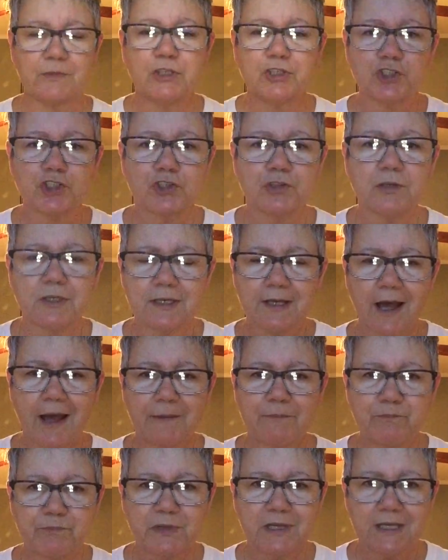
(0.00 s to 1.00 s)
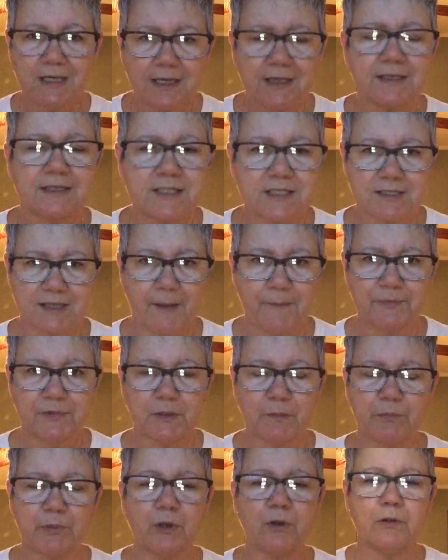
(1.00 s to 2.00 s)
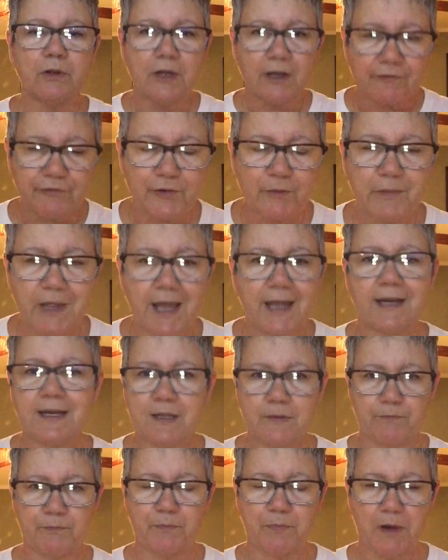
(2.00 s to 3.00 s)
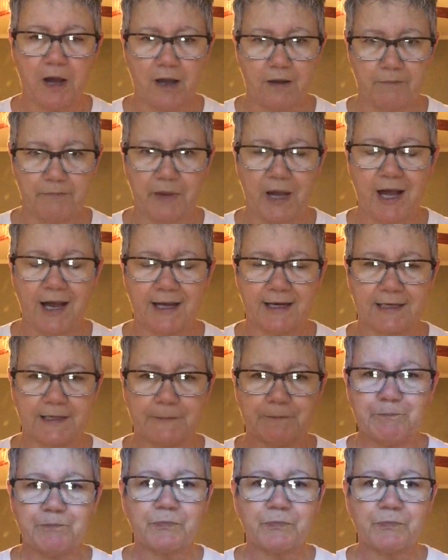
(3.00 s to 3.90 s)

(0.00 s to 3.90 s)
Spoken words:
It should not be acceptable from anybody.